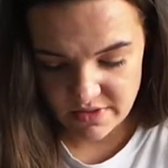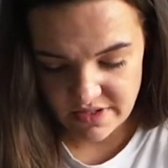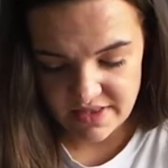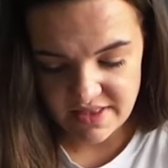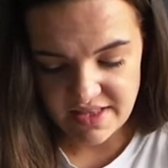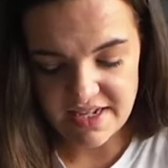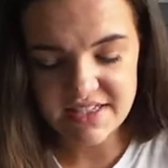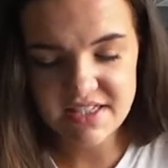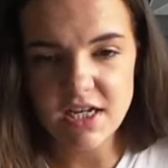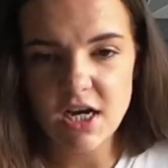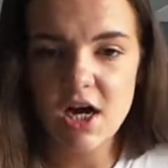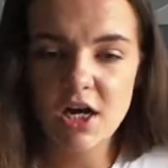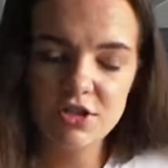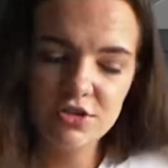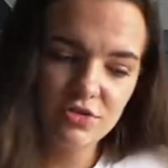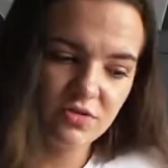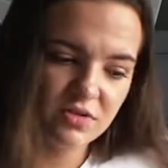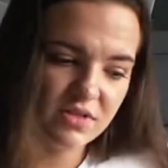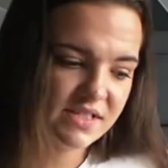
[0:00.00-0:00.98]
that's
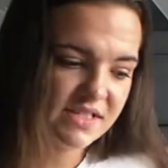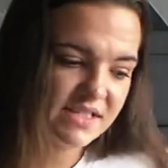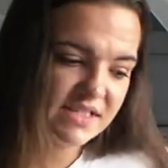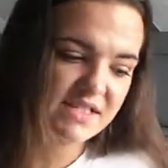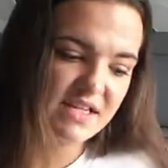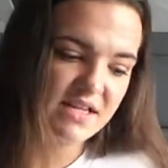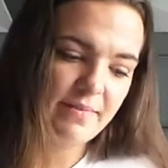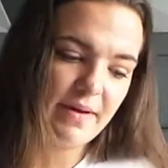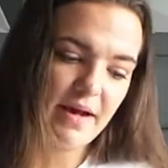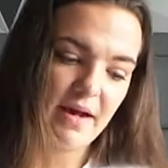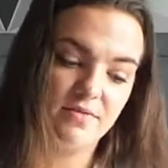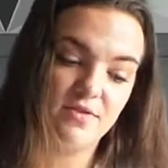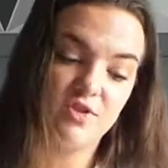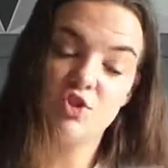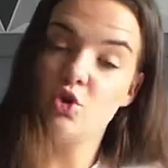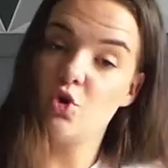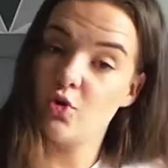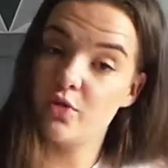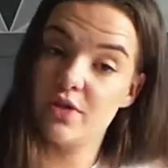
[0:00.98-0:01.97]
£116,
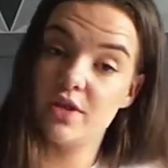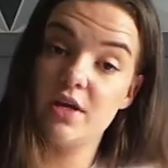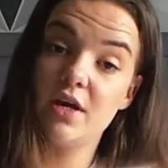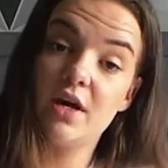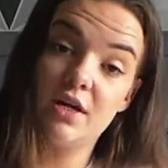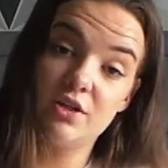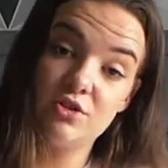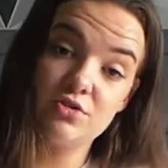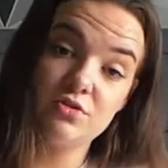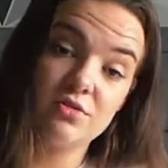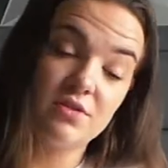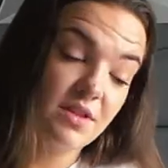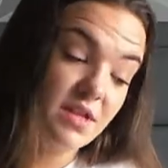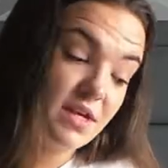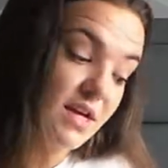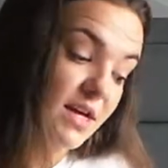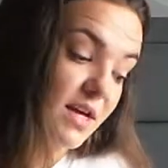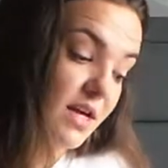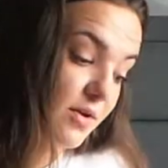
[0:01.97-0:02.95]
not the
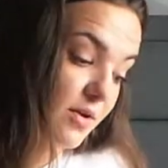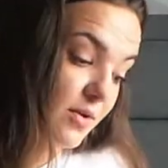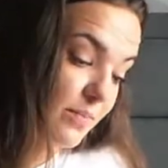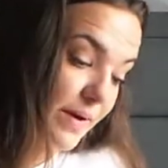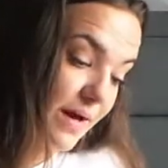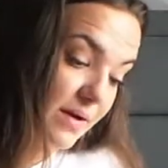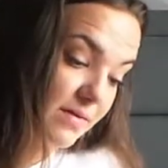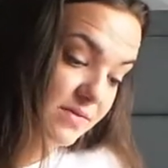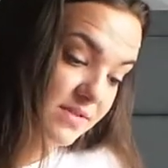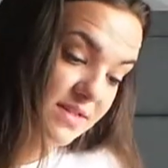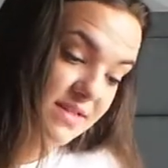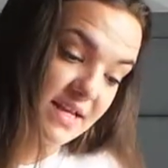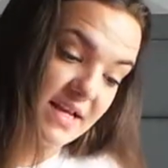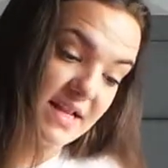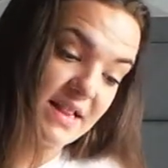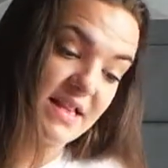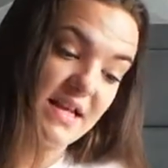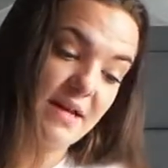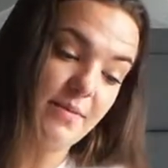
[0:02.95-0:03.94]
£130 that they're
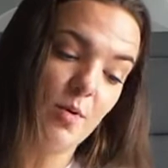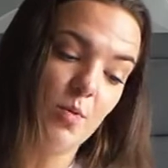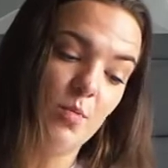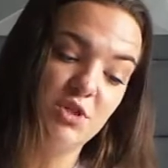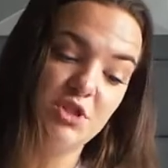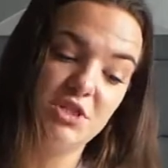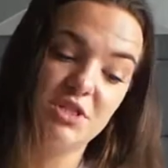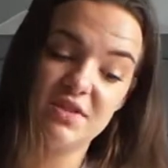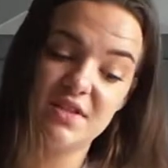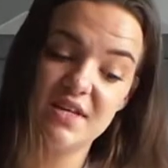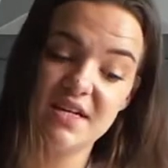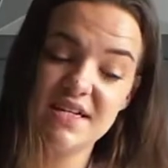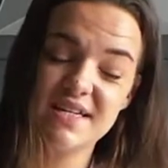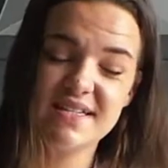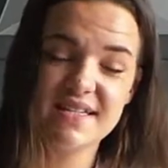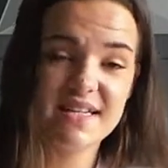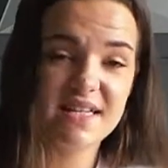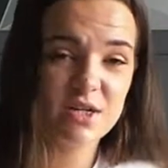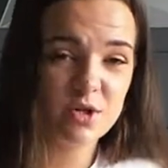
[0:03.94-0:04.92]
claiming, which I think
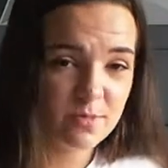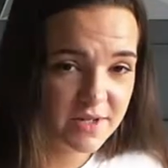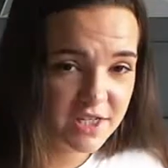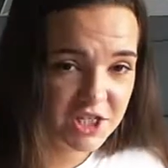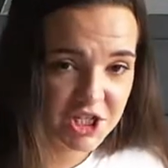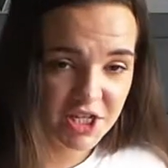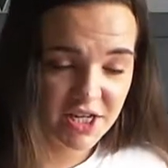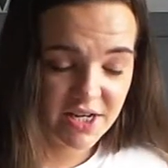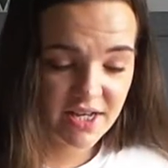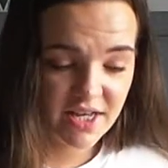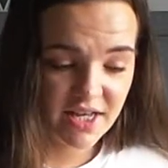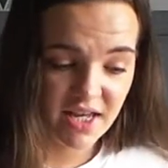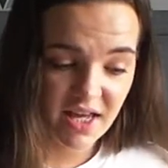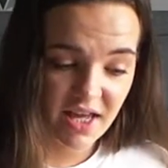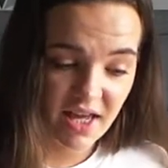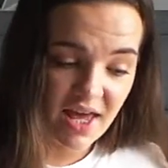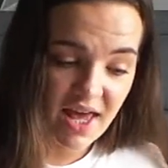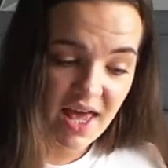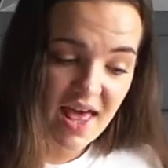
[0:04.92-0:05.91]
is a little bit
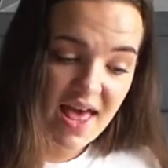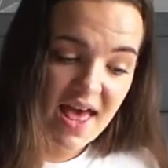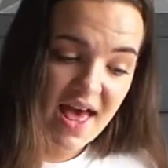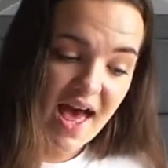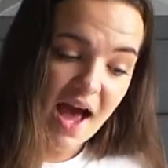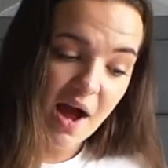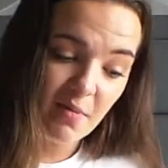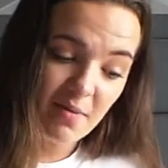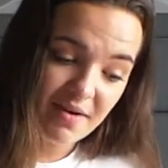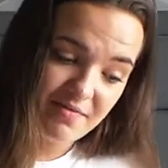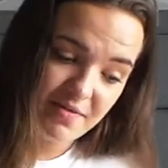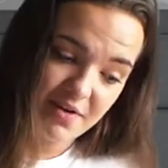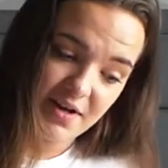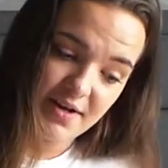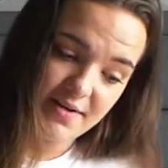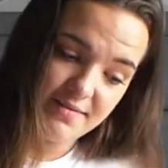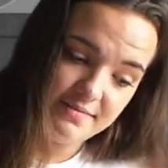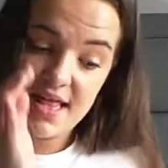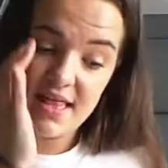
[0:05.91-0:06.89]
cheeky.
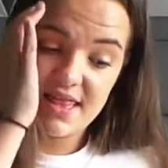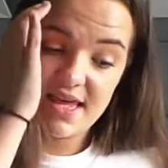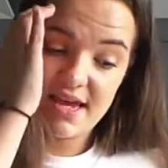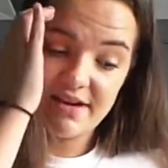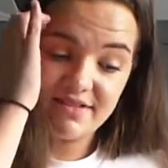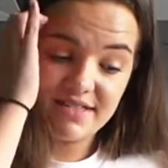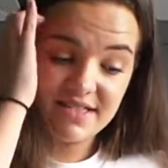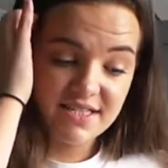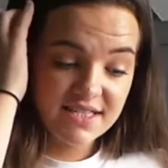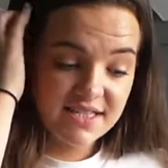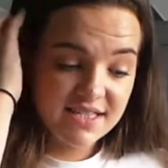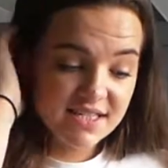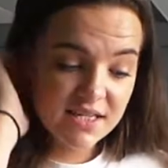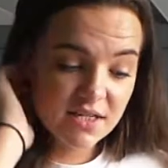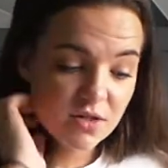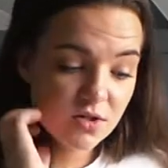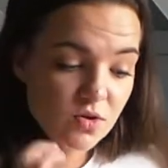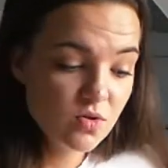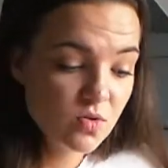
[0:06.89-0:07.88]
However, there is
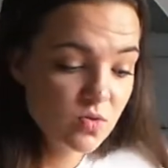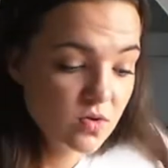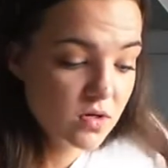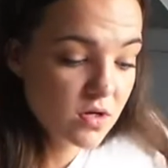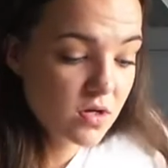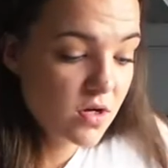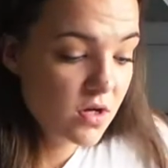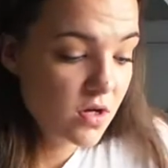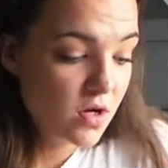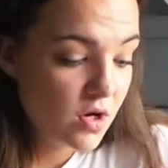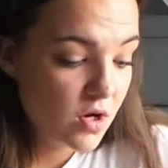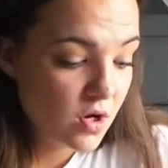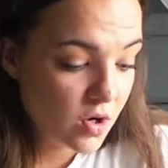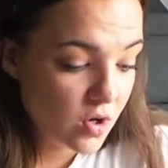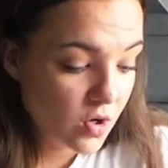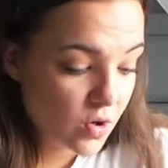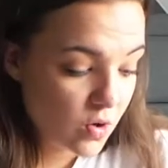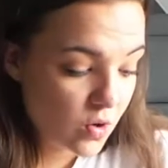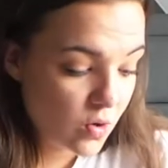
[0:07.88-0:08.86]
still
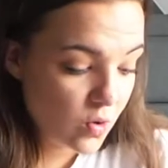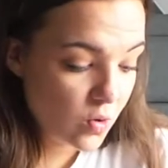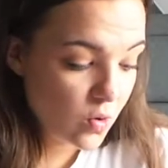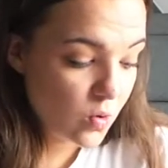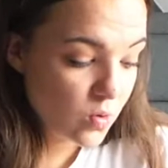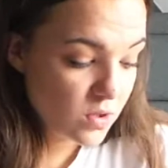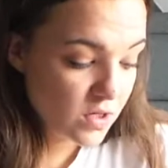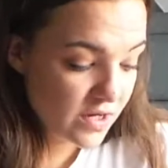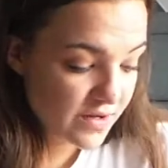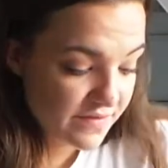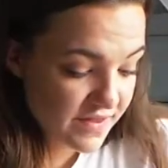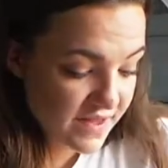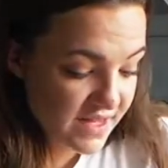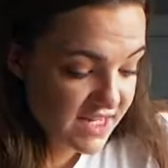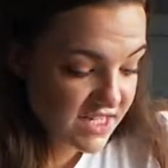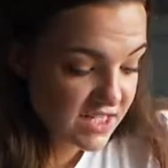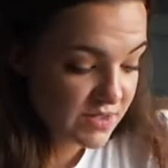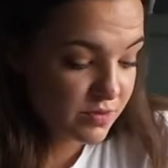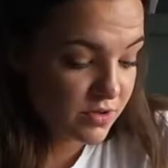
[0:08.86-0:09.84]
all of
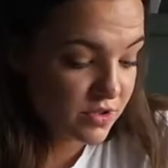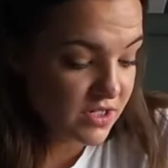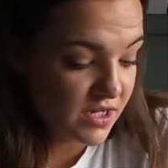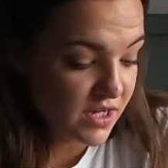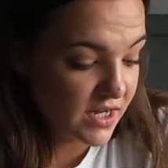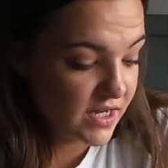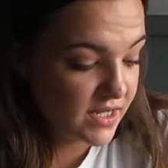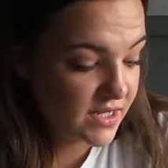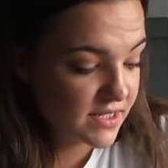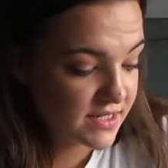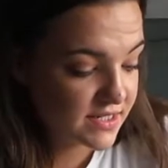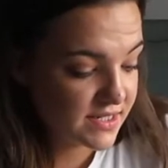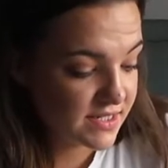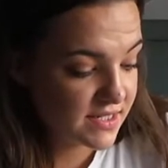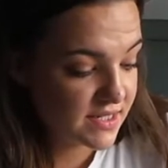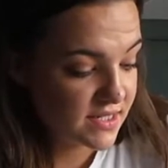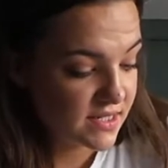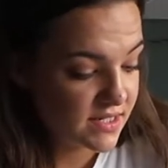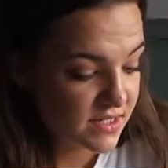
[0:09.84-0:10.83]
these
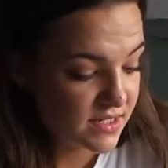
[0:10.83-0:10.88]
products.